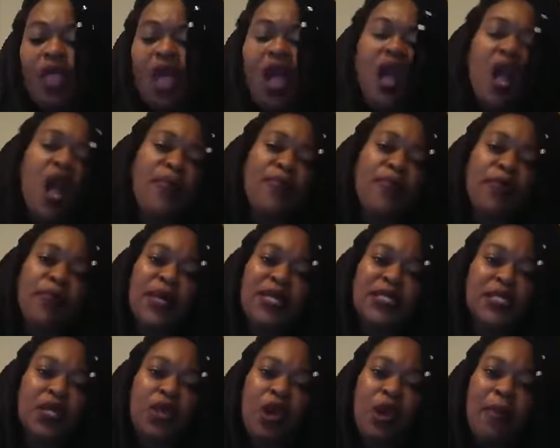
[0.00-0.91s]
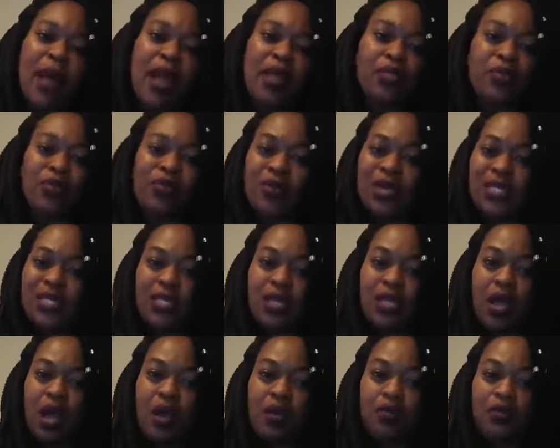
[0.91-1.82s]
a couple of months ago, about 3 months
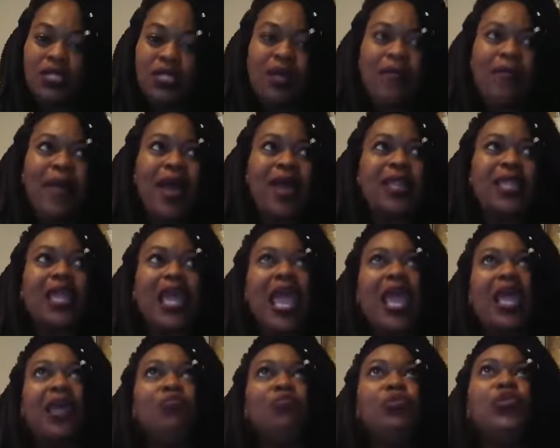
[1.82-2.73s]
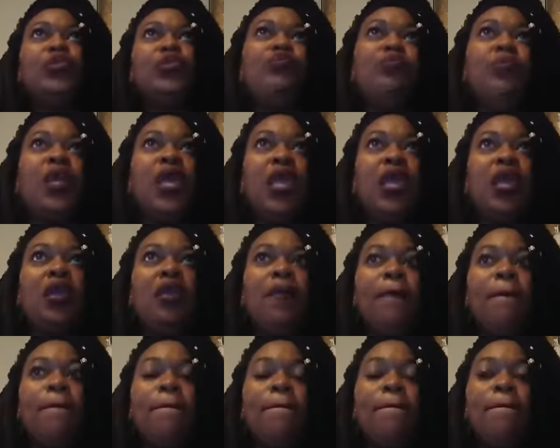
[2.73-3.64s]
ago, somebody came to
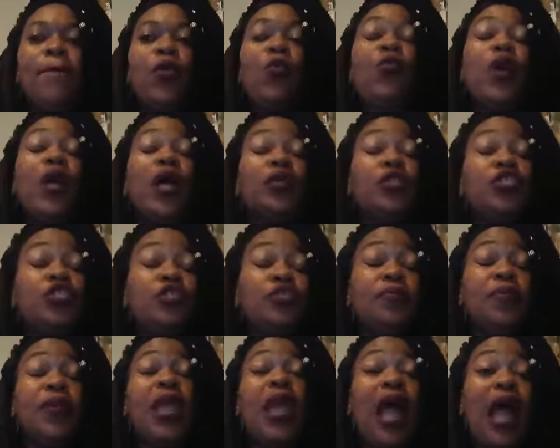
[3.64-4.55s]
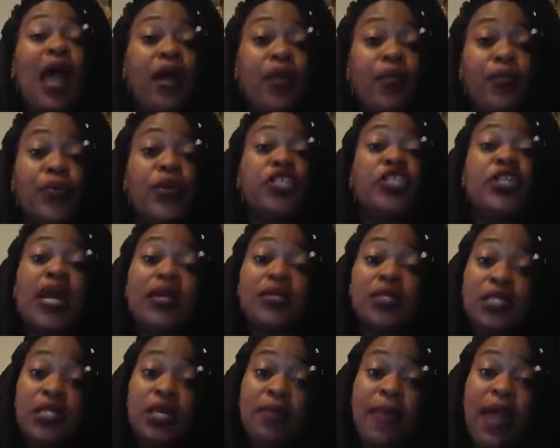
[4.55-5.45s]
me. I reached
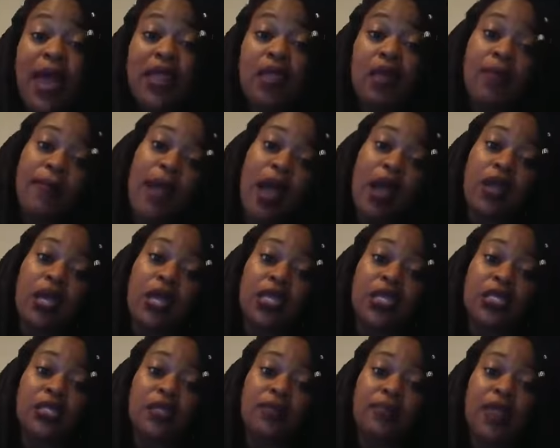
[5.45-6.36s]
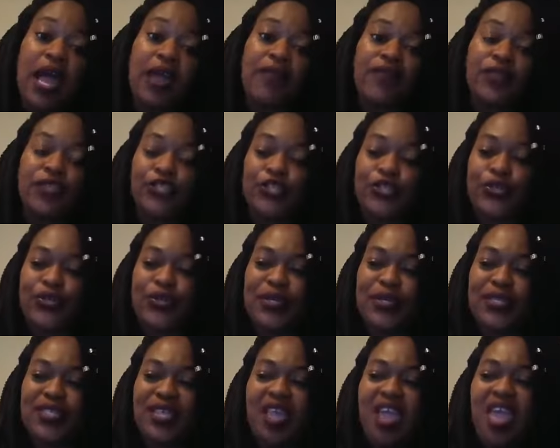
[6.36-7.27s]
out to somebody about getting some life
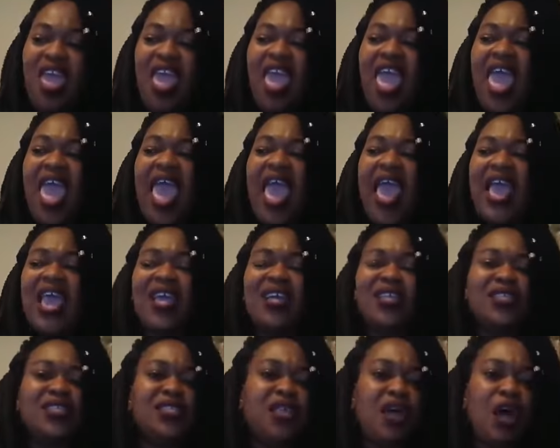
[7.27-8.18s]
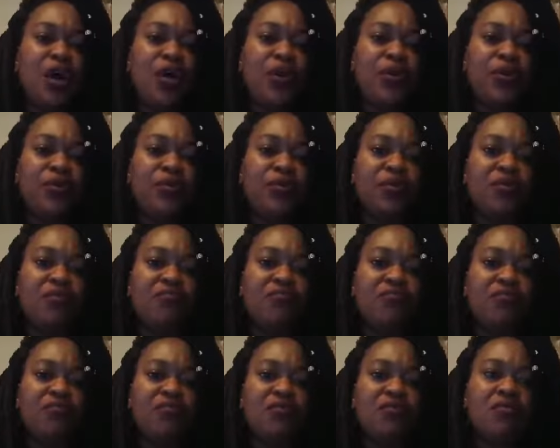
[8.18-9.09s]
insurance. And so
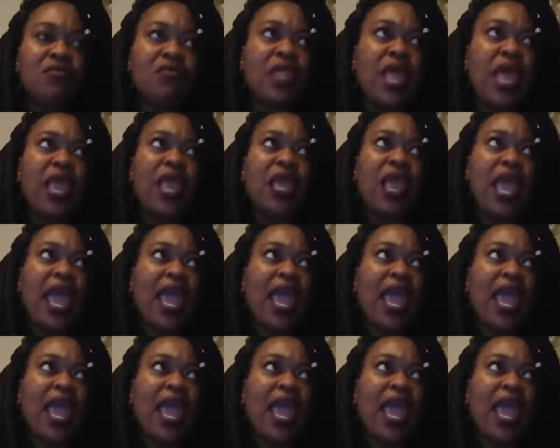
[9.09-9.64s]
they